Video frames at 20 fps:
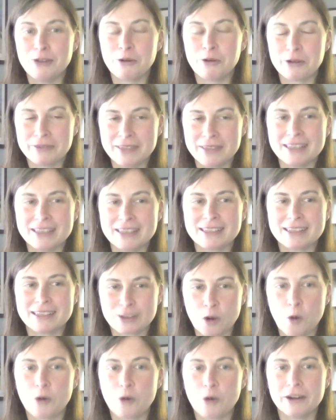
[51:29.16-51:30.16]
the
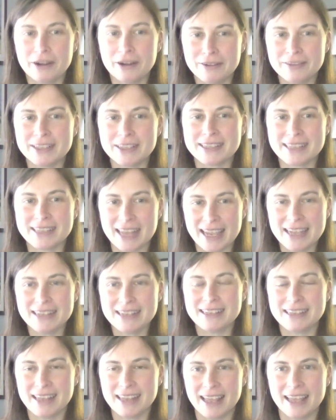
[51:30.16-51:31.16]
northeast corner of the state,